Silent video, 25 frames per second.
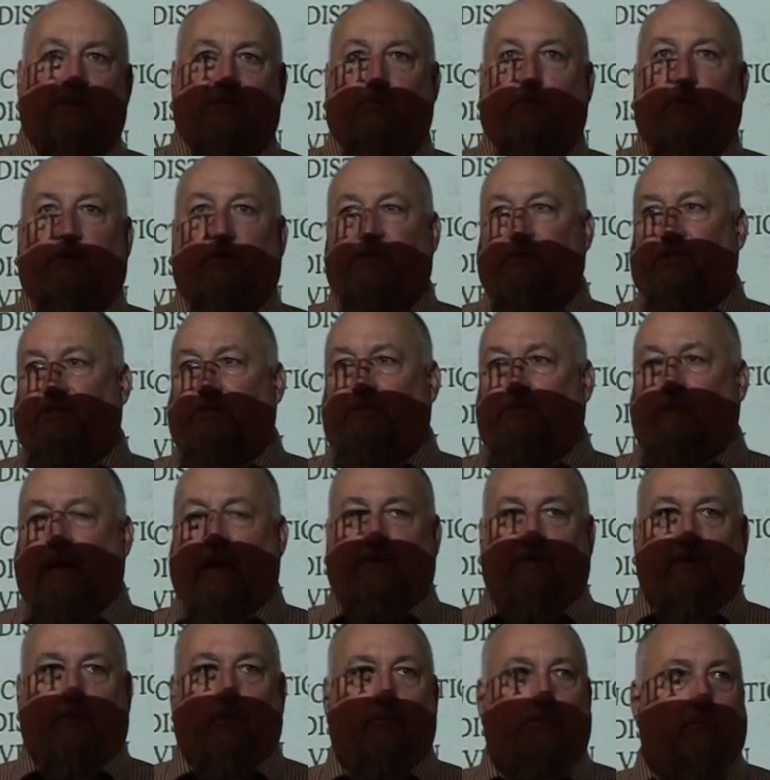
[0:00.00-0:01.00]
as well just
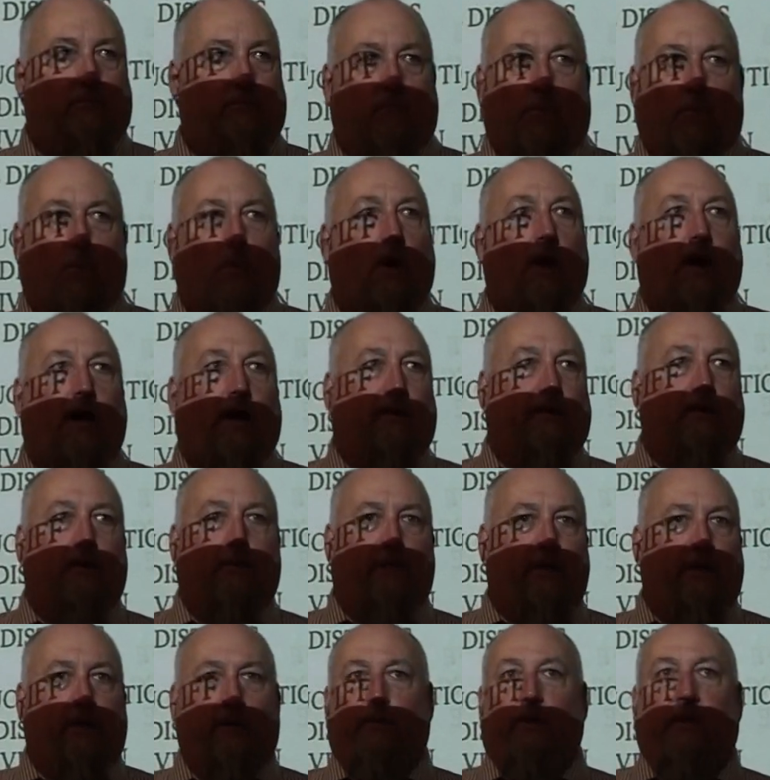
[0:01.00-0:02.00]
have a walker
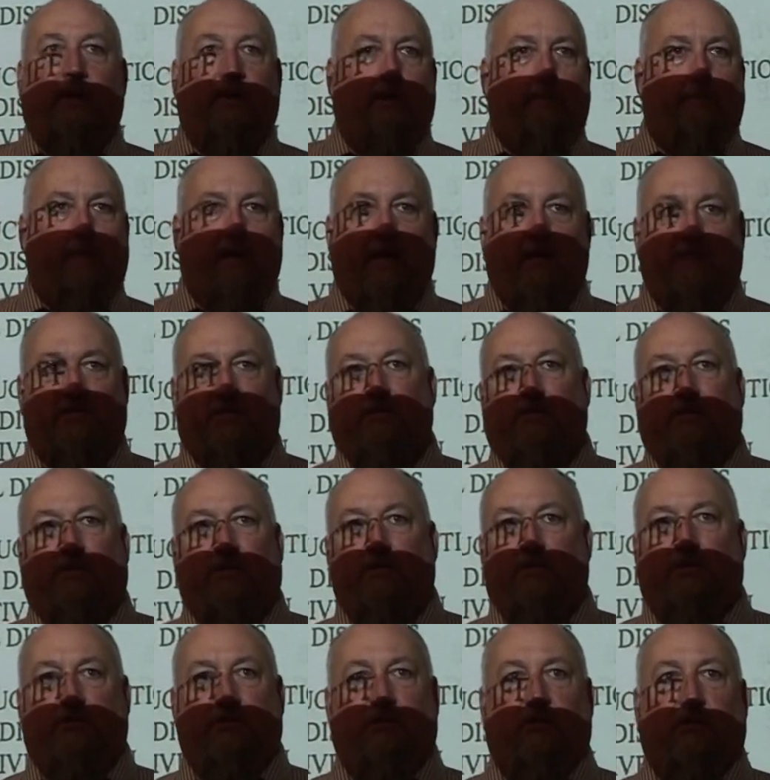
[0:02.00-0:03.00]
when you're running the bases
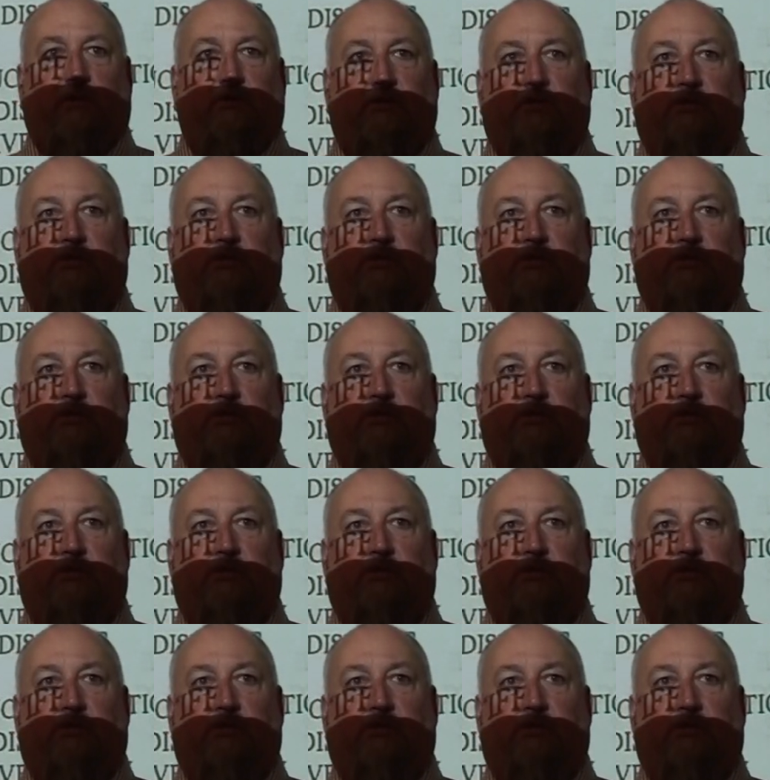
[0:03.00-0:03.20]
because you're so